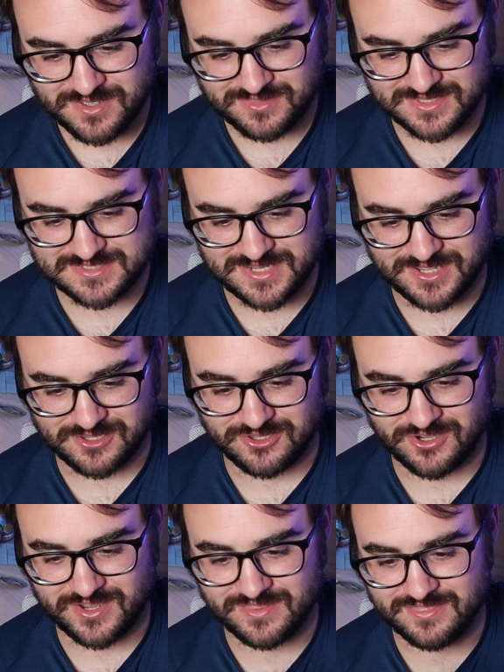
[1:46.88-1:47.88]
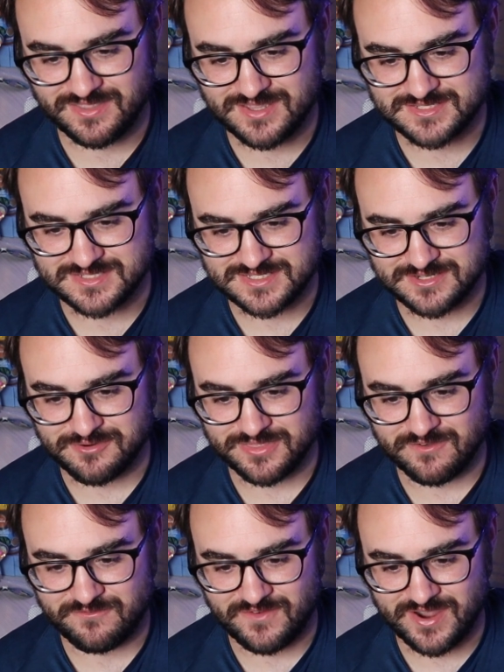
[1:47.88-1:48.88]
Let's take a look at this and see
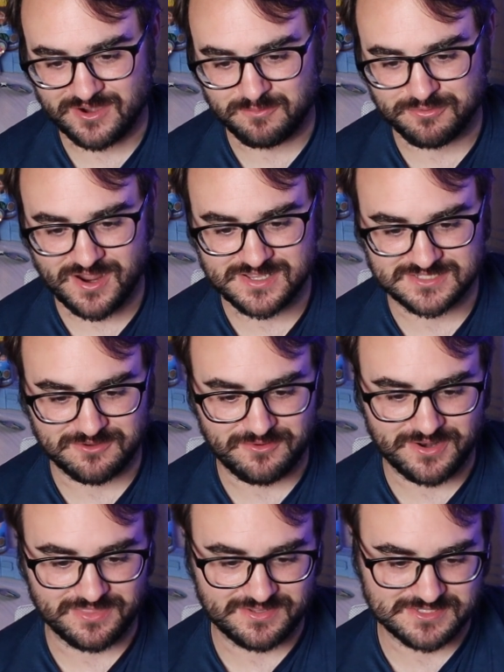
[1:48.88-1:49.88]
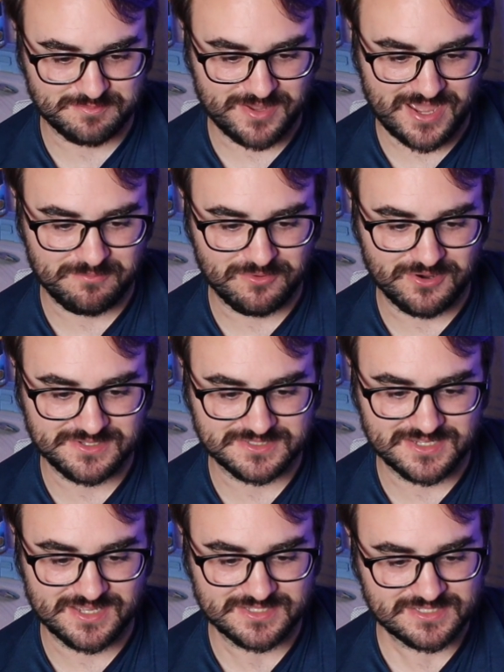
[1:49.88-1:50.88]
what the final price on one of these bad
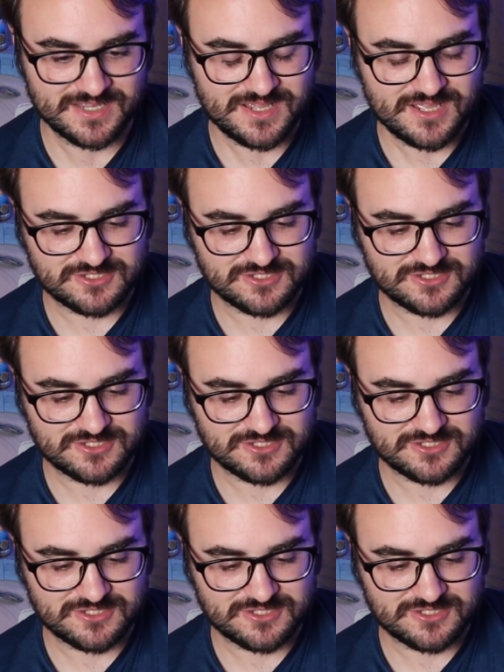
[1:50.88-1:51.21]
boys is.